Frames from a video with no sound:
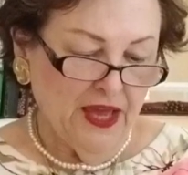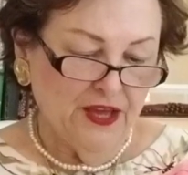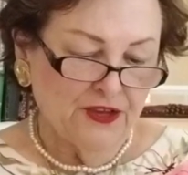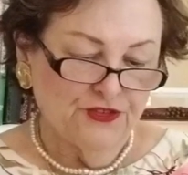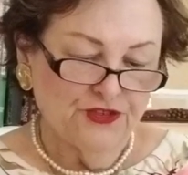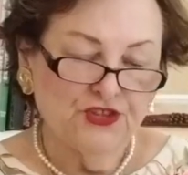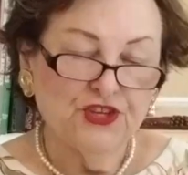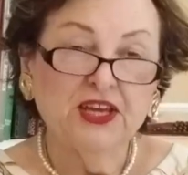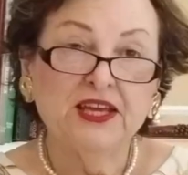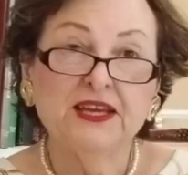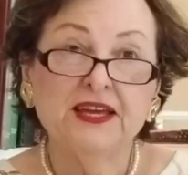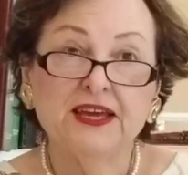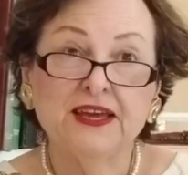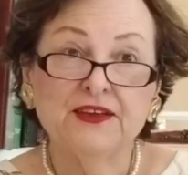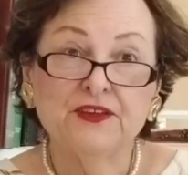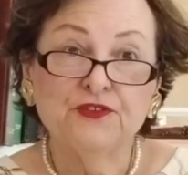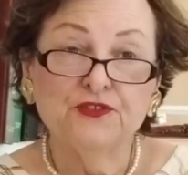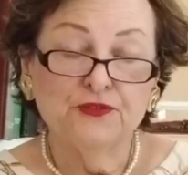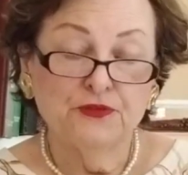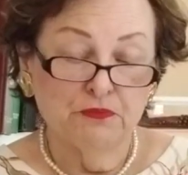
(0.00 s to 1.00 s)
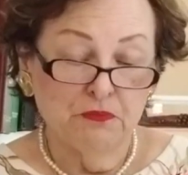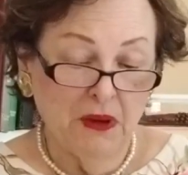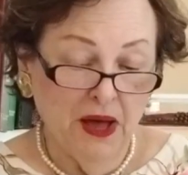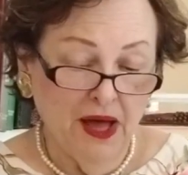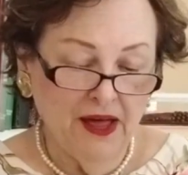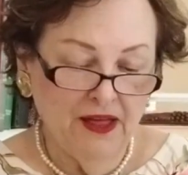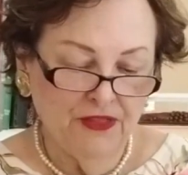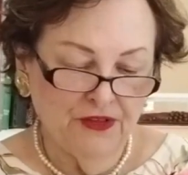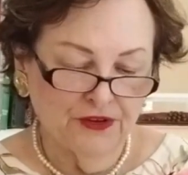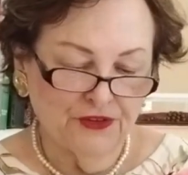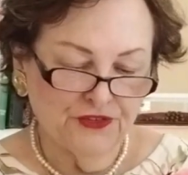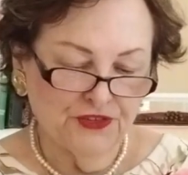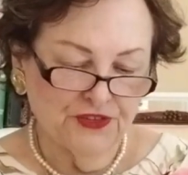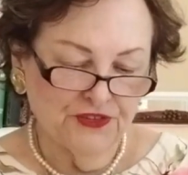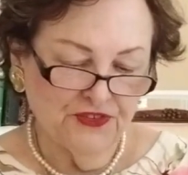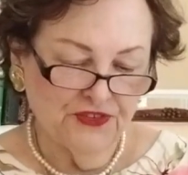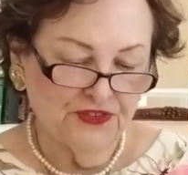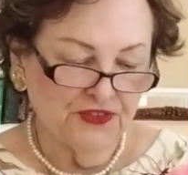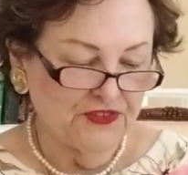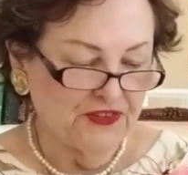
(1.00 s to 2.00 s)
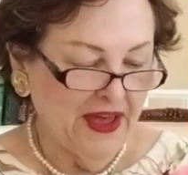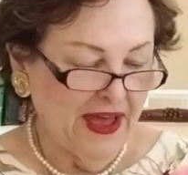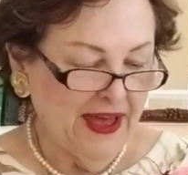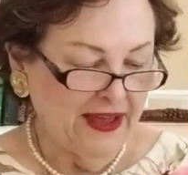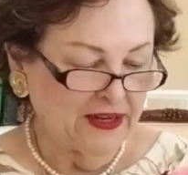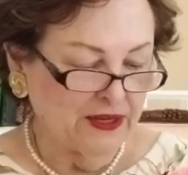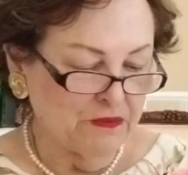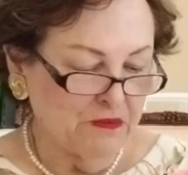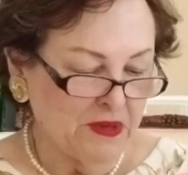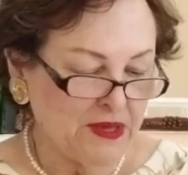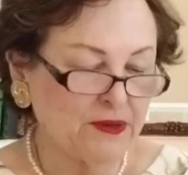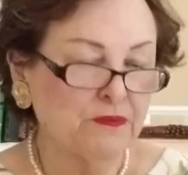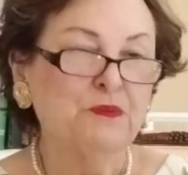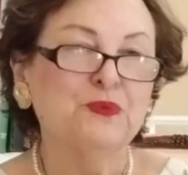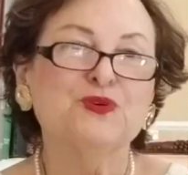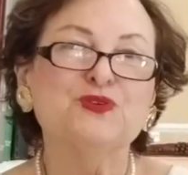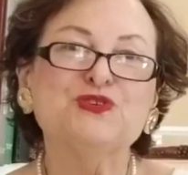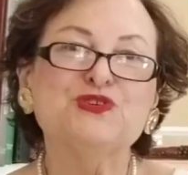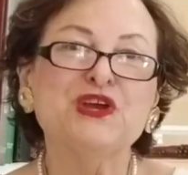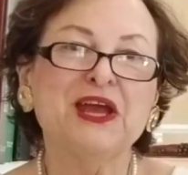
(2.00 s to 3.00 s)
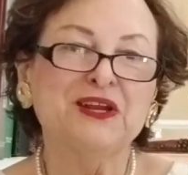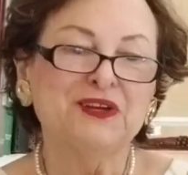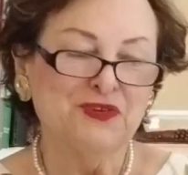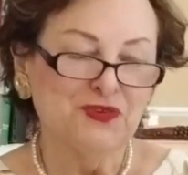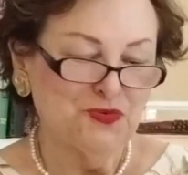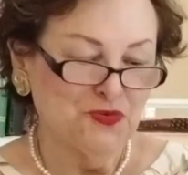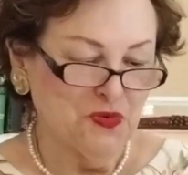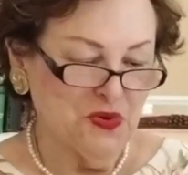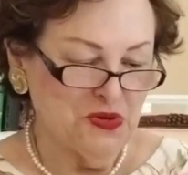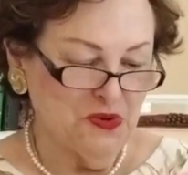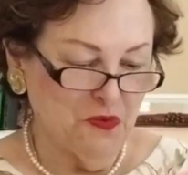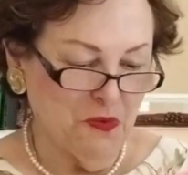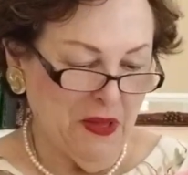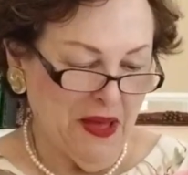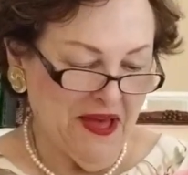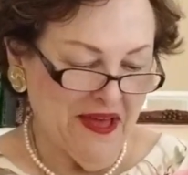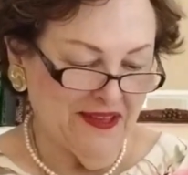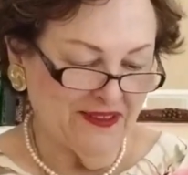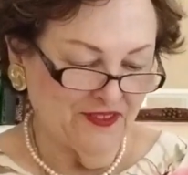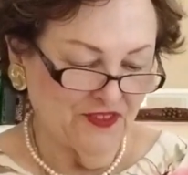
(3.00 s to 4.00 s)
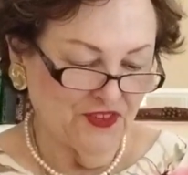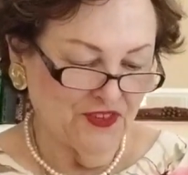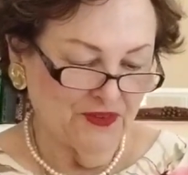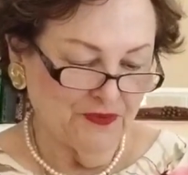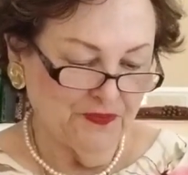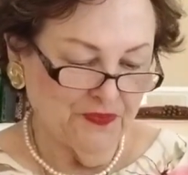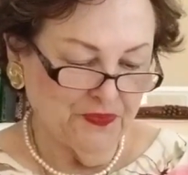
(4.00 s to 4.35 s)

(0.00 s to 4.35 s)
She is mother to society member Janice Wilbanks.